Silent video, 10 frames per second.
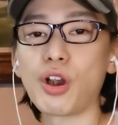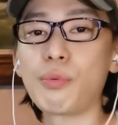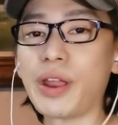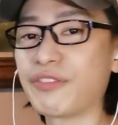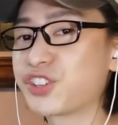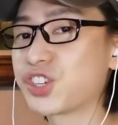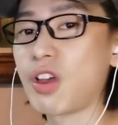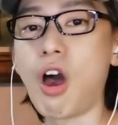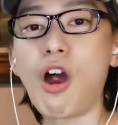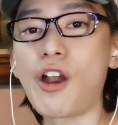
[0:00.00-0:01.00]
her
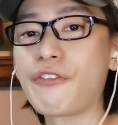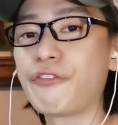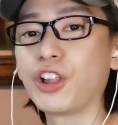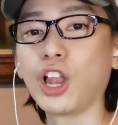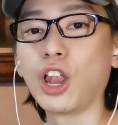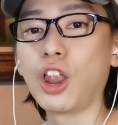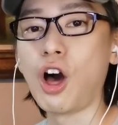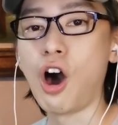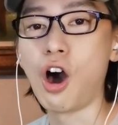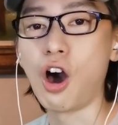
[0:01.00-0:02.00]
riffs are
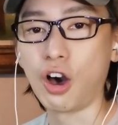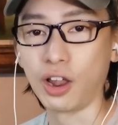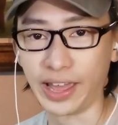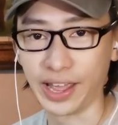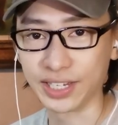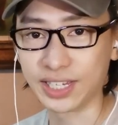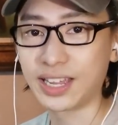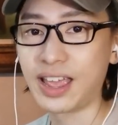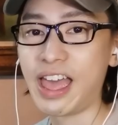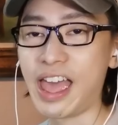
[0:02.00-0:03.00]

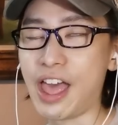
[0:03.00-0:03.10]
flawless.